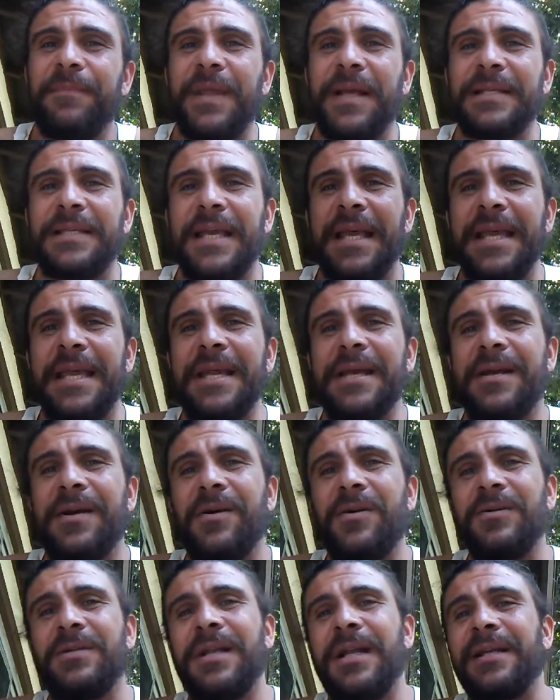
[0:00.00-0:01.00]
Like I said, he
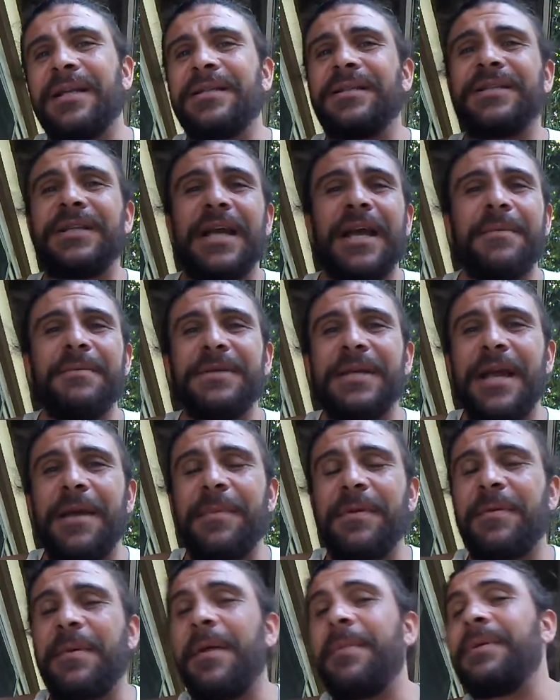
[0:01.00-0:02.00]
goes like a jab,
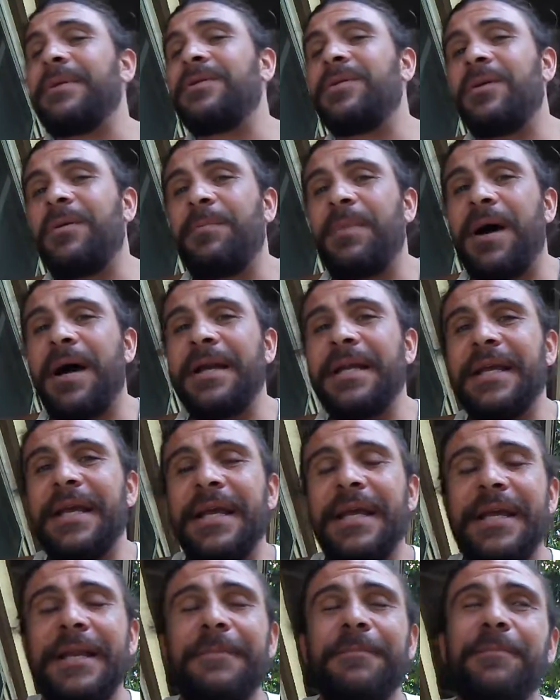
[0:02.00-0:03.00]
and maybe to a body
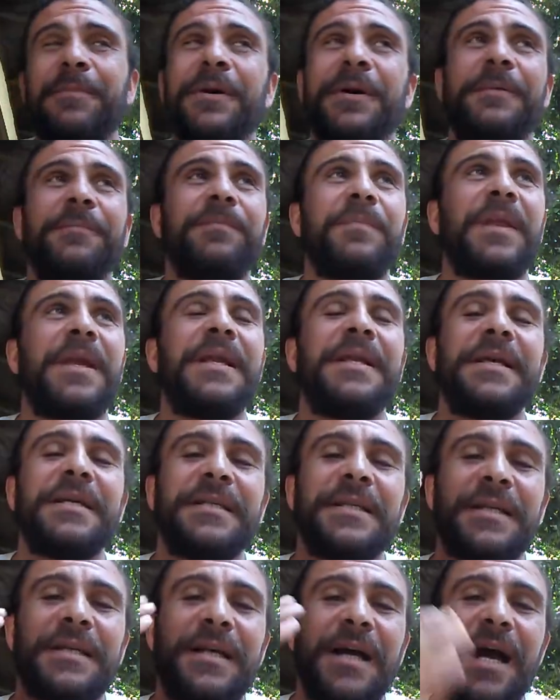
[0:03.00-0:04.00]
hit, but he
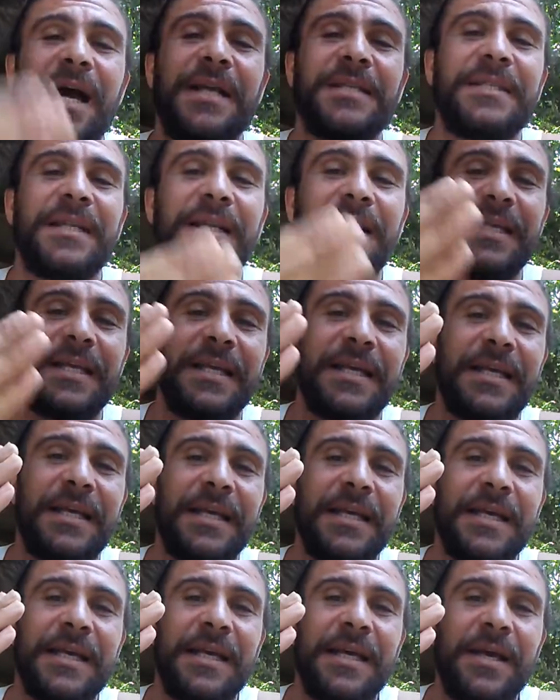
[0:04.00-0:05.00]
doesn't constantly
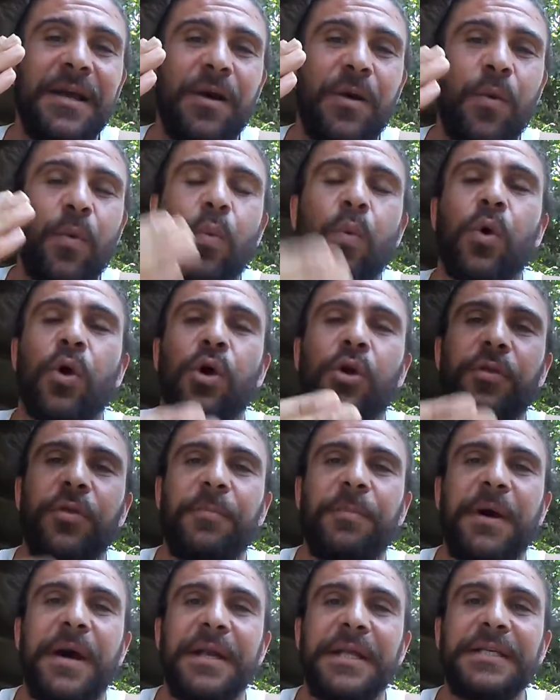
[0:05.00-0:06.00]
work
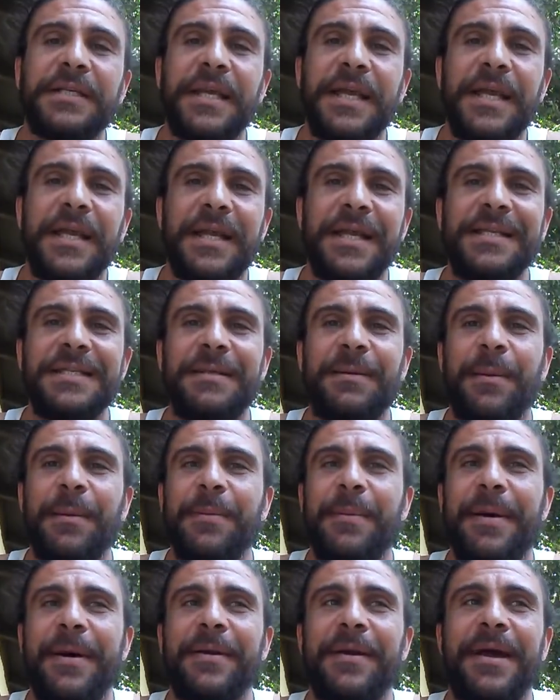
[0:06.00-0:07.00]
the body. He's
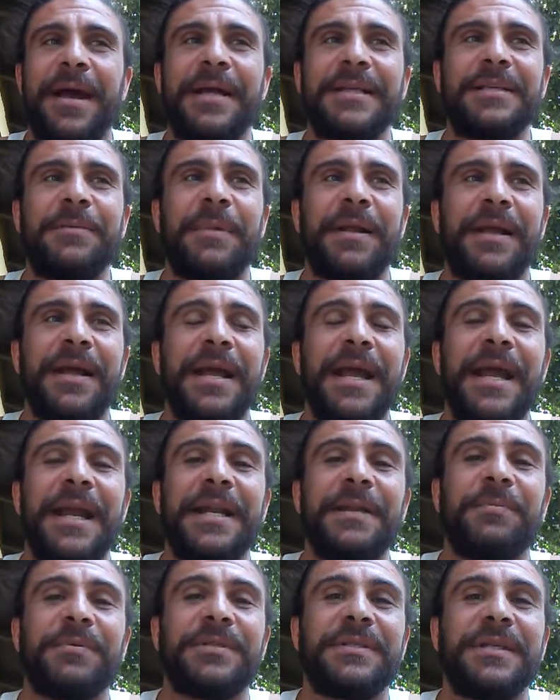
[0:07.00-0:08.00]
about
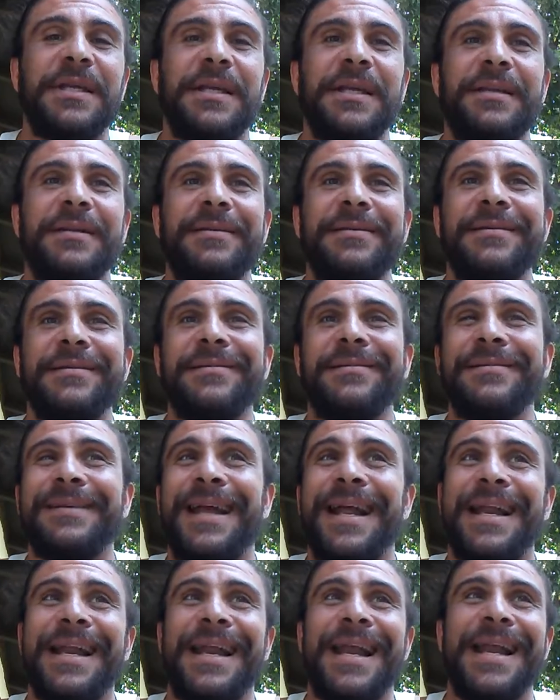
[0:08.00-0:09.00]
80%,
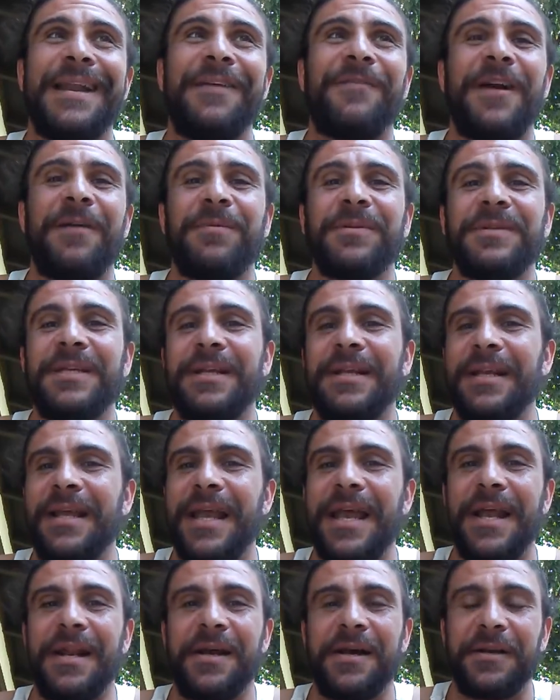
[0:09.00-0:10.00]
85%
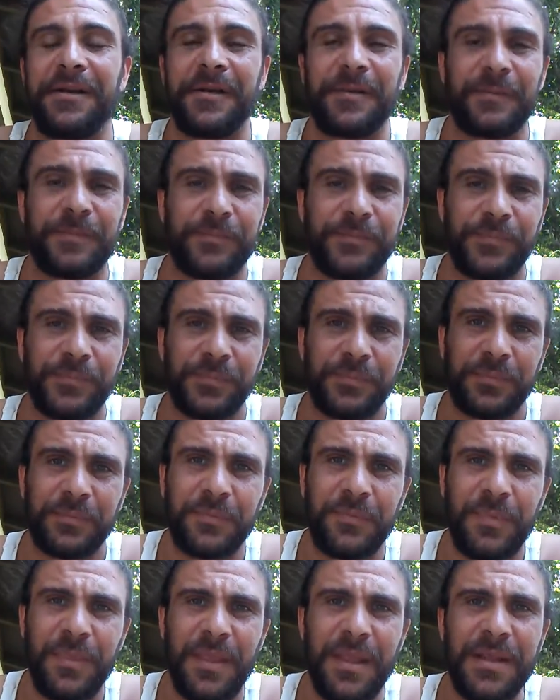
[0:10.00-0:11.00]
head hunter.
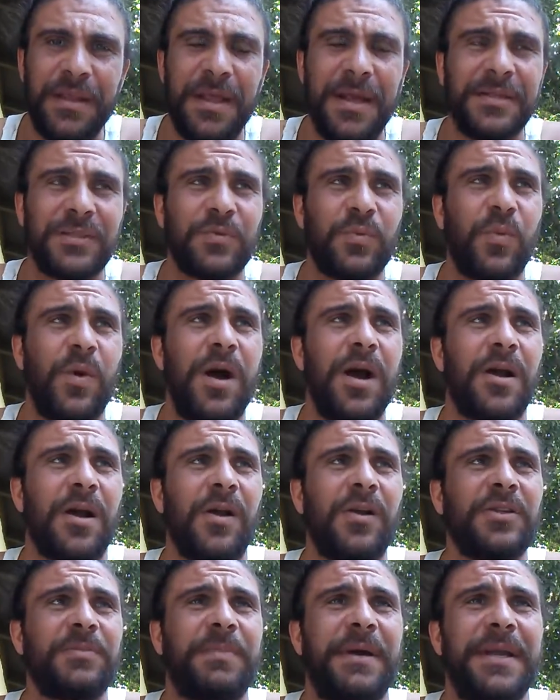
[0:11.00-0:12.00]
Now, it's Juan
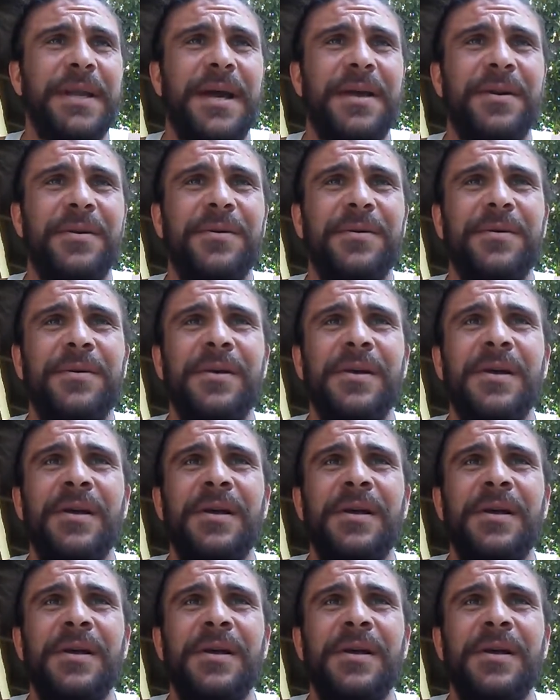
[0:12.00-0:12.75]
Carlos Payano.